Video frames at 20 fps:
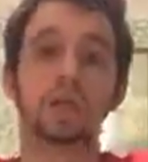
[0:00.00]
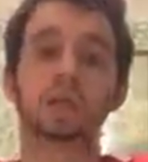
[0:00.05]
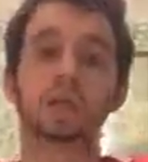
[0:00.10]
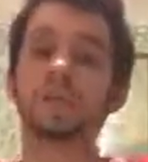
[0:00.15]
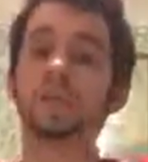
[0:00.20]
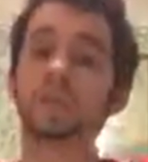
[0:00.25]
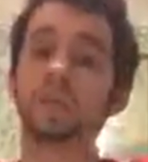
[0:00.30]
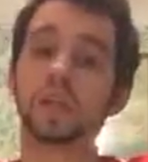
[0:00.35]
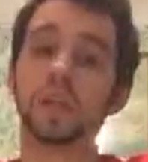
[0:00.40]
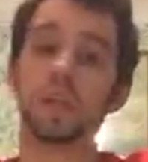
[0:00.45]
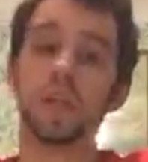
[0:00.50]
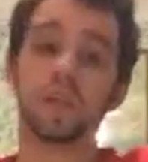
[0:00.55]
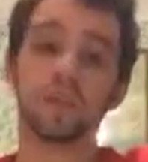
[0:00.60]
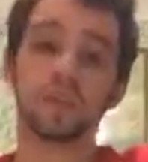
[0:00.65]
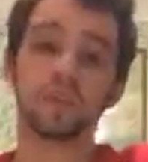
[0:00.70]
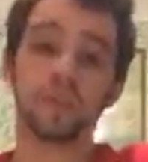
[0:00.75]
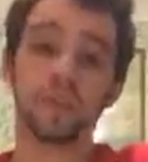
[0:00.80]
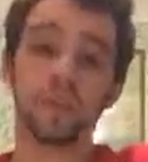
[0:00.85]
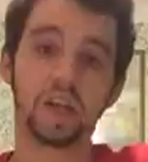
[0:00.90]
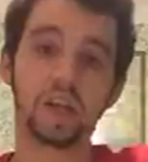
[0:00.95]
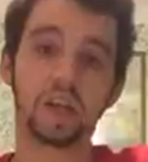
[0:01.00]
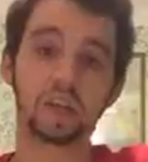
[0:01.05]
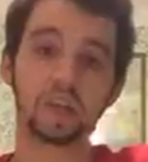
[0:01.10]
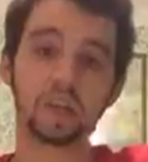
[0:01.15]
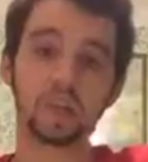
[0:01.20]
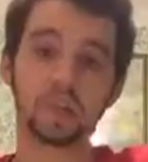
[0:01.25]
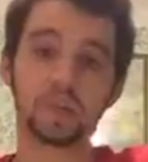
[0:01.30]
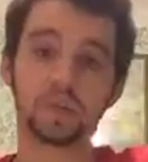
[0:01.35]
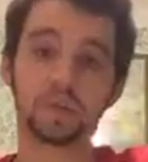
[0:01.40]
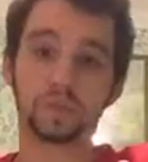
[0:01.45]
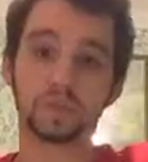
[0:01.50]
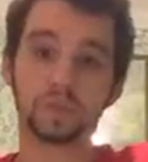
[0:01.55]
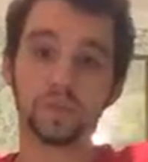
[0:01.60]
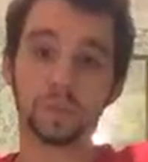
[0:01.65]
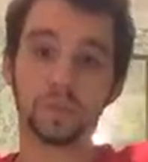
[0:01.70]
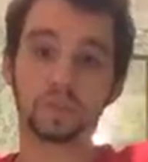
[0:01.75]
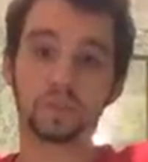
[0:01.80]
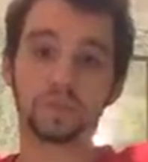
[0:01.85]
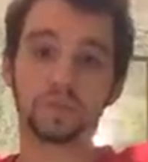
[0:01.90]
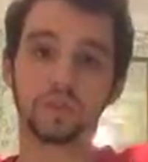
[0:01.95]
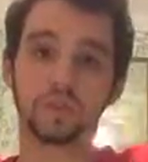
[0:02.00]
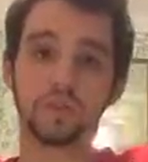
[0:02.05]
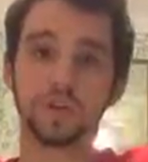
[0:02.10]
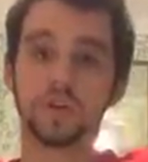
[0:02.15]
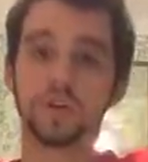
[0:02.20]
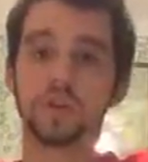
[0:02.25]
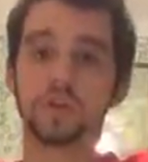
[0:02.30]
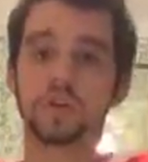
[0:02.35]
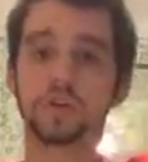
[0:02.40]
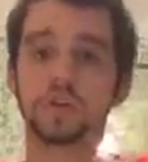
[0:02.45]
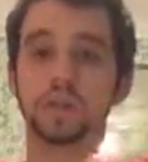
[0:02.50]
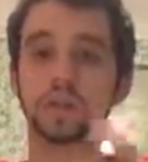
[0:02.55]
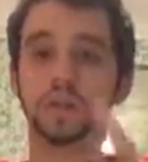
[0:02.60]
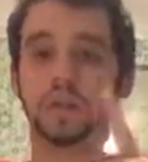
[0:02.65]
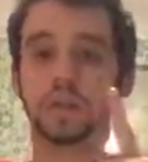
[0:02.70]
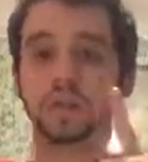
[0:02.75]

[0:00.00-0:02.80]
Leave a like if I helped or if you enjoyed the video.